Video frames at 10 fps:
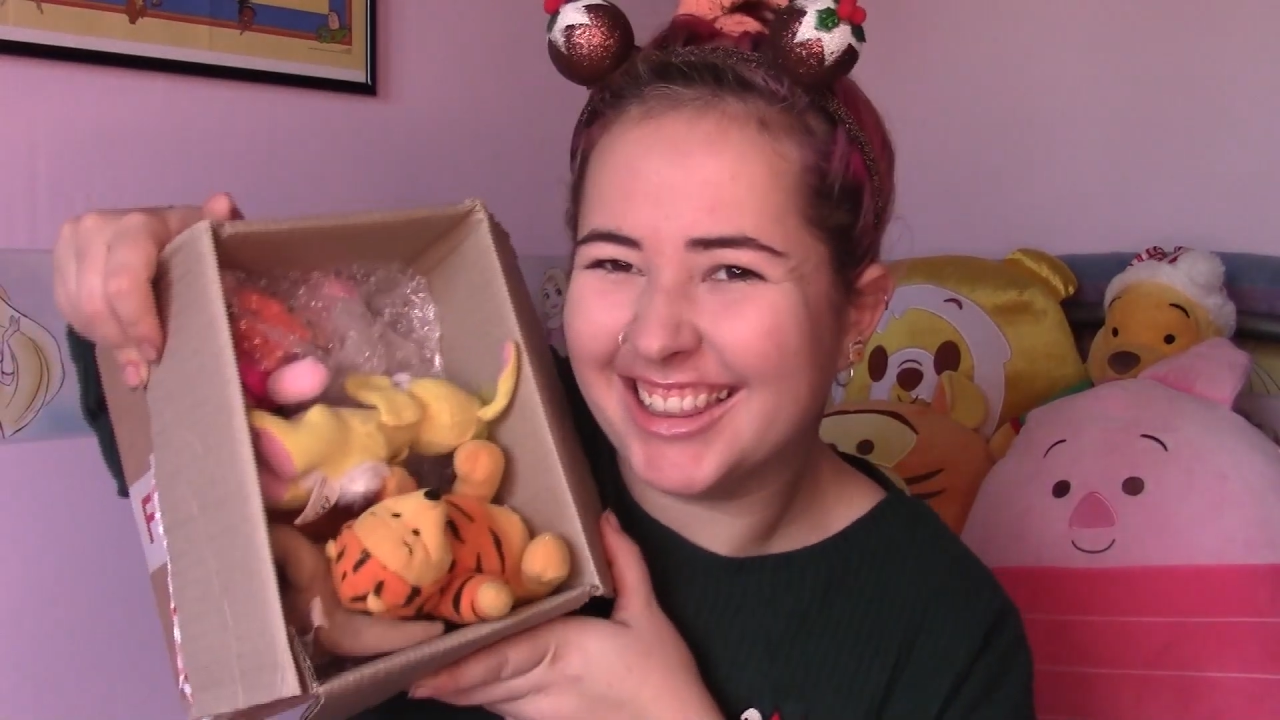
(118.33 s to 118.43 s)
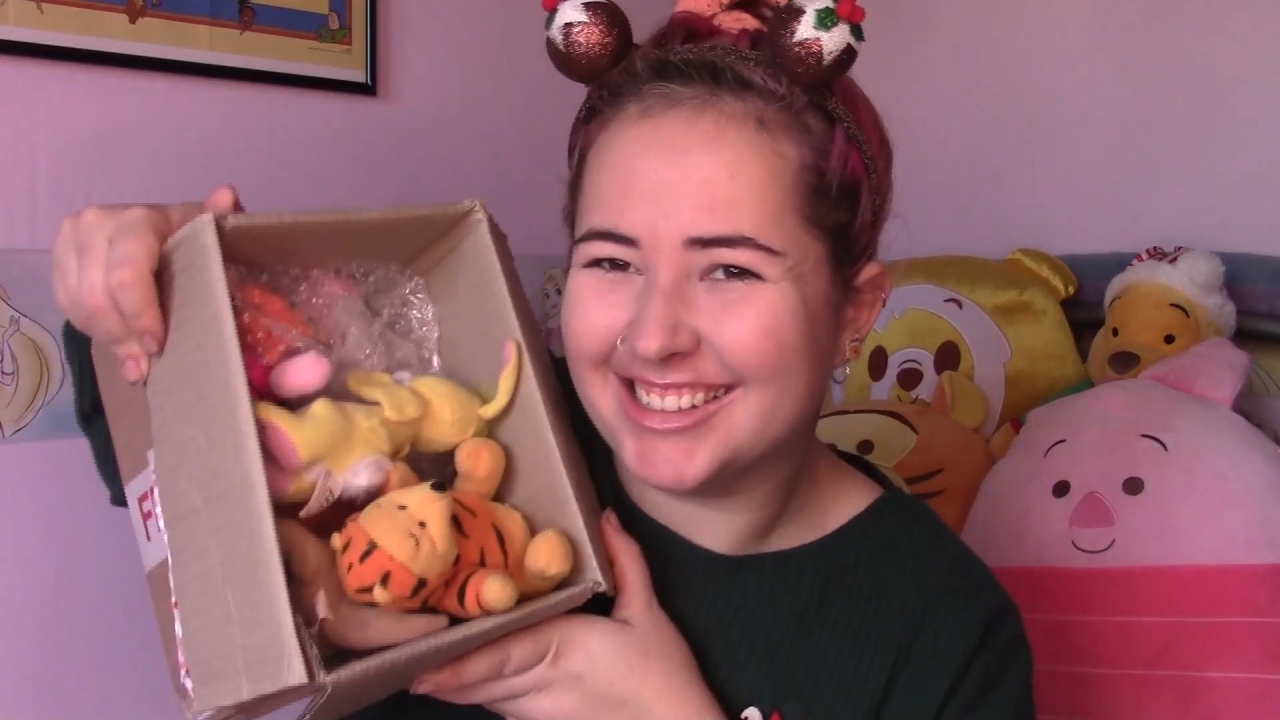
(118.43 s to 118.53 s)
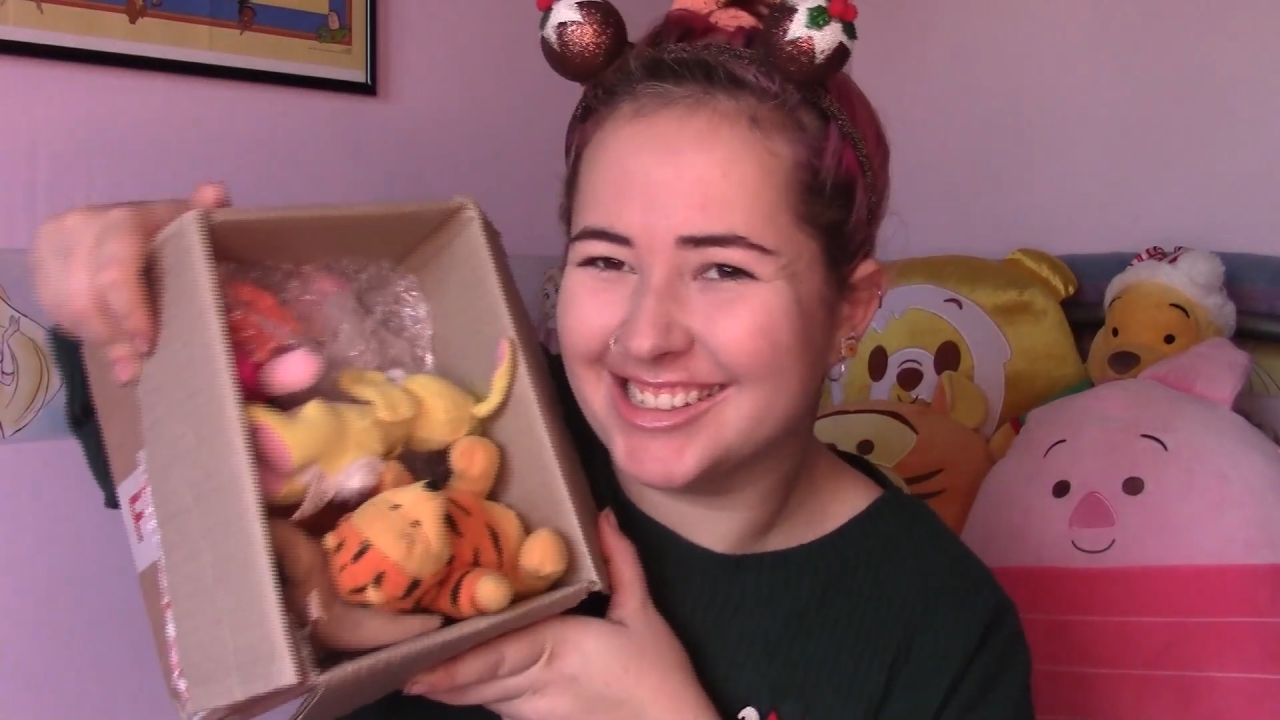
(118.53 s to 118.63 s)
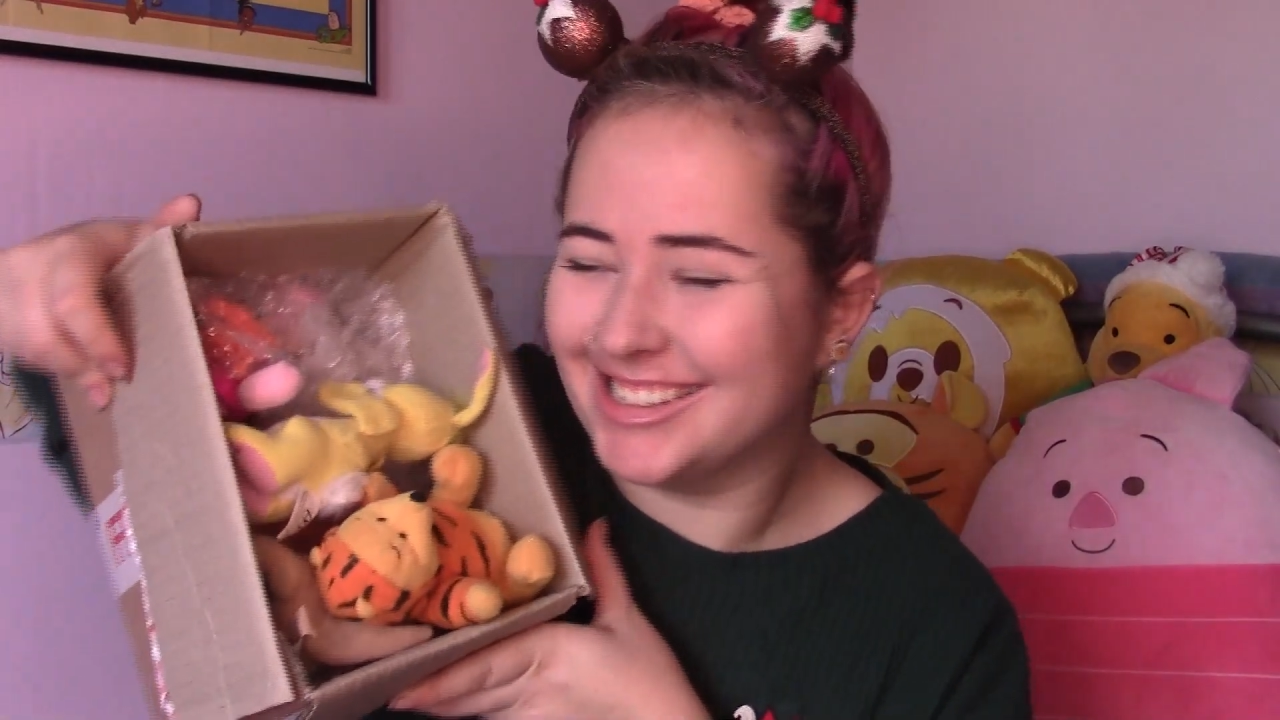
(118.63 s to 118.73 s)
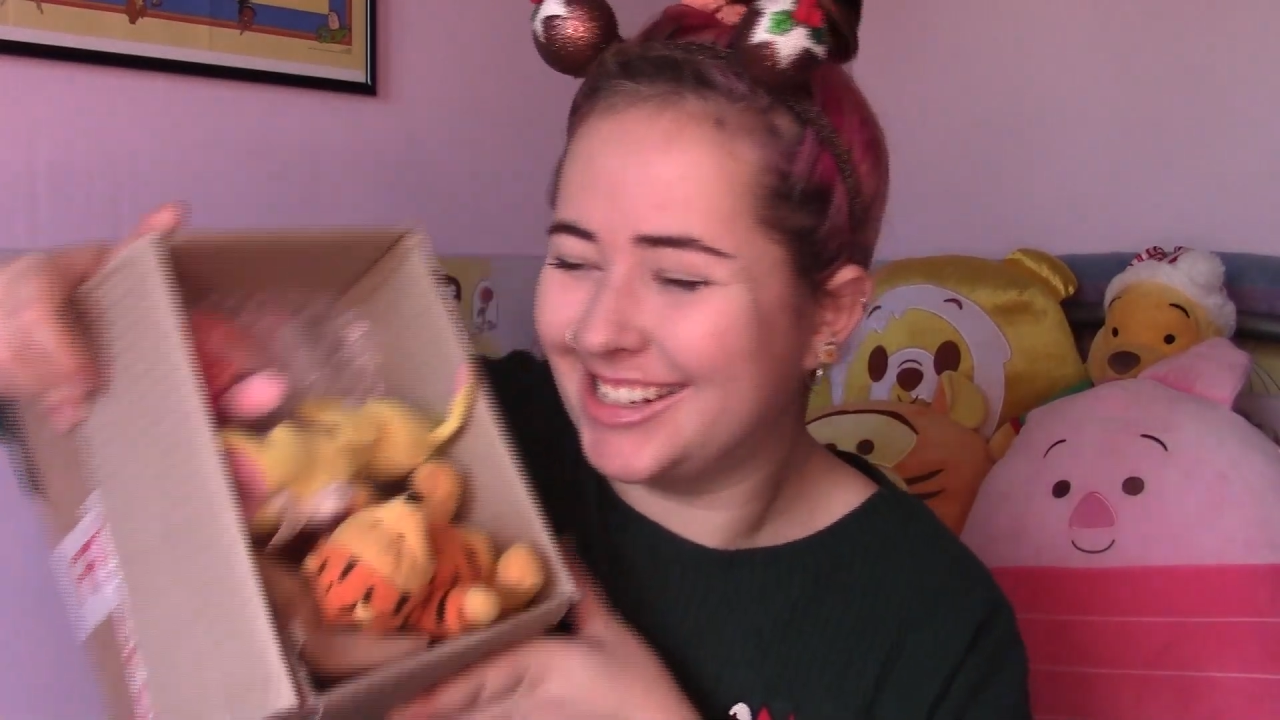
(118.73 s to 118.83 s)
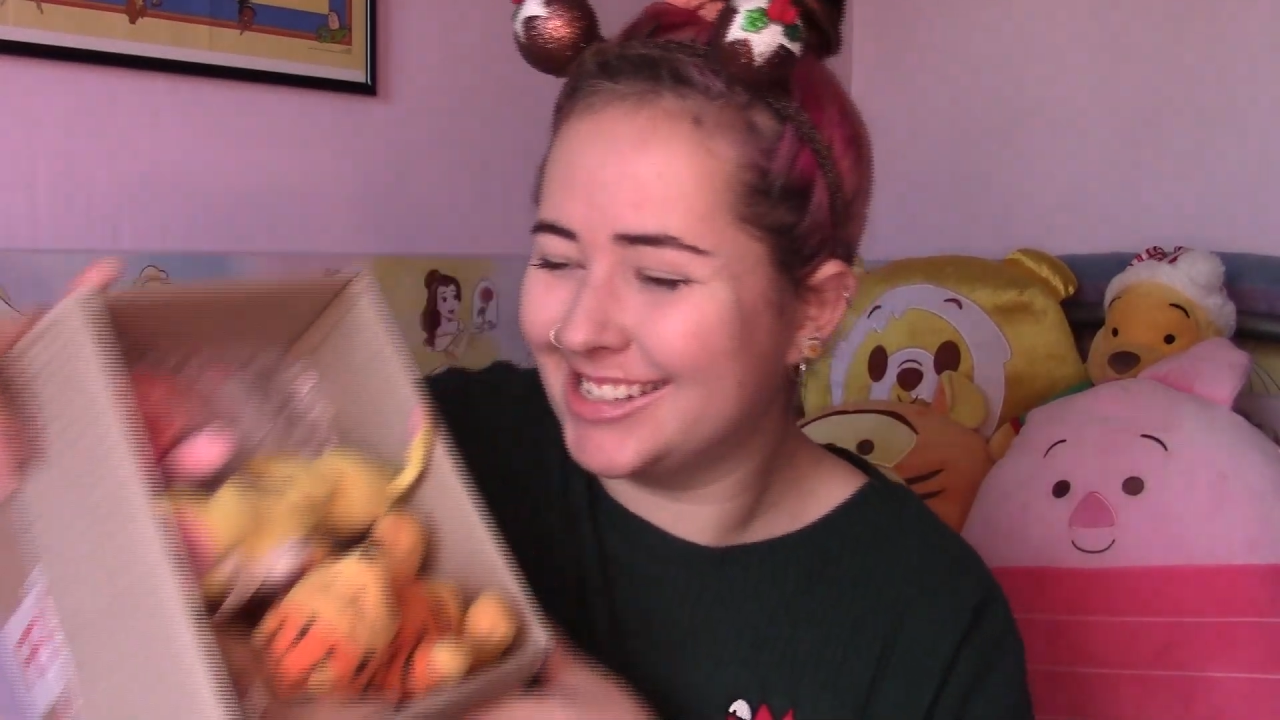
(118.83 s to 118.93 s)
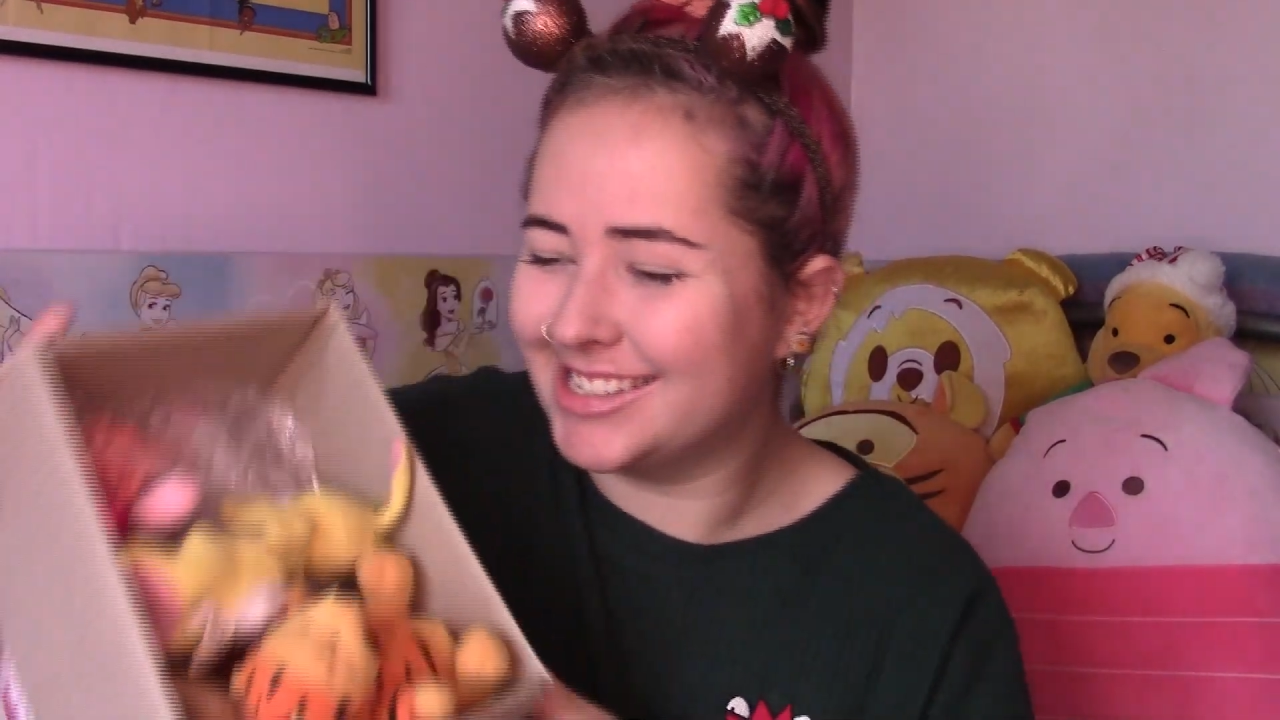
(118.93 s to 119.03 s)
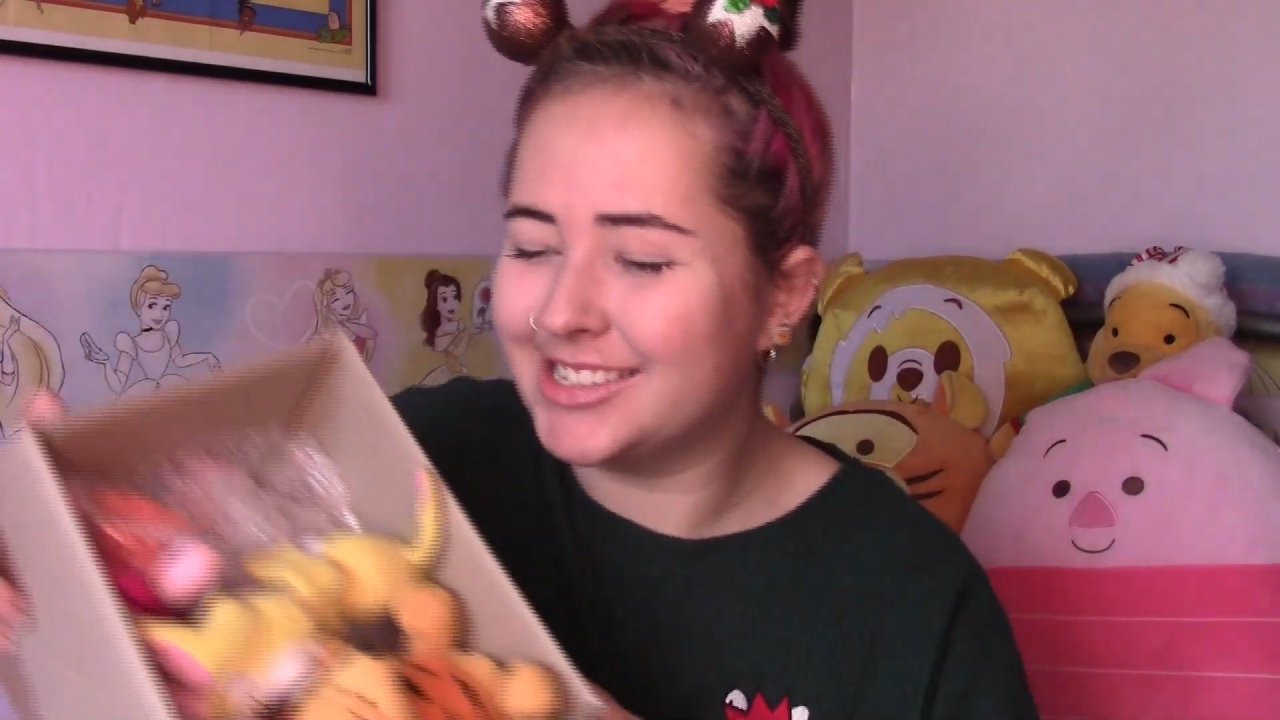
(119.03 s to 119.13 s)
Lots of goodies.